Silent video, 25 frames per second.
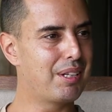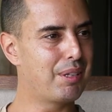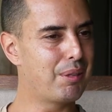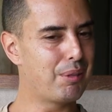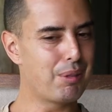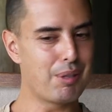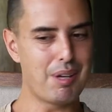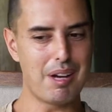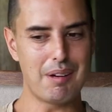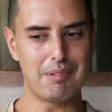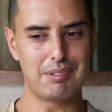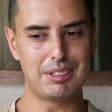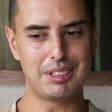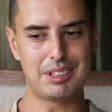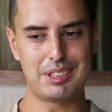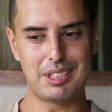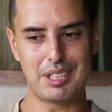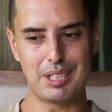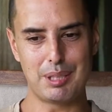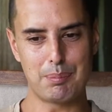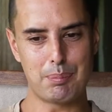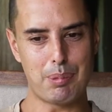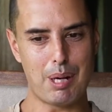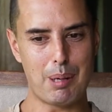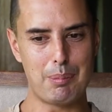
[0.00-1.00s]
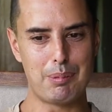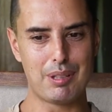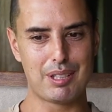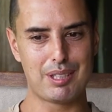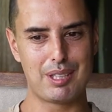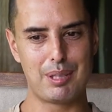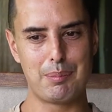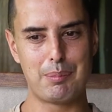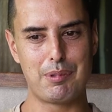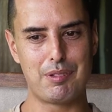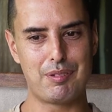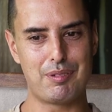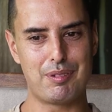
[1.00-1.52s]
I know you haven't shared it
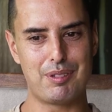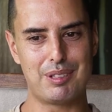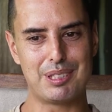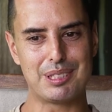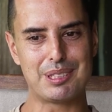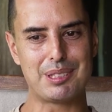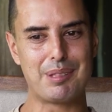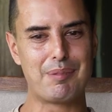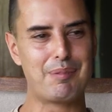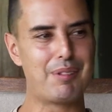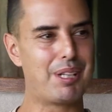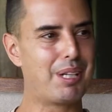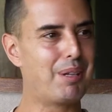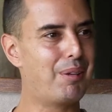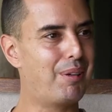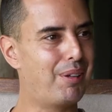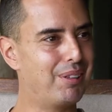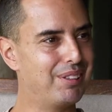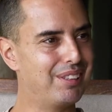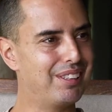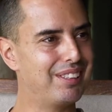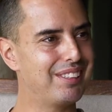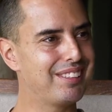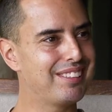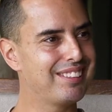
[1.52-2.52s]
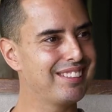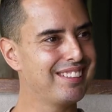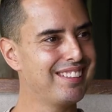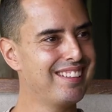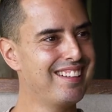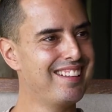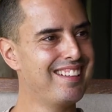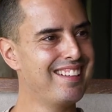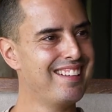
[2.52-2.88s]
publicly before, so I'm very honored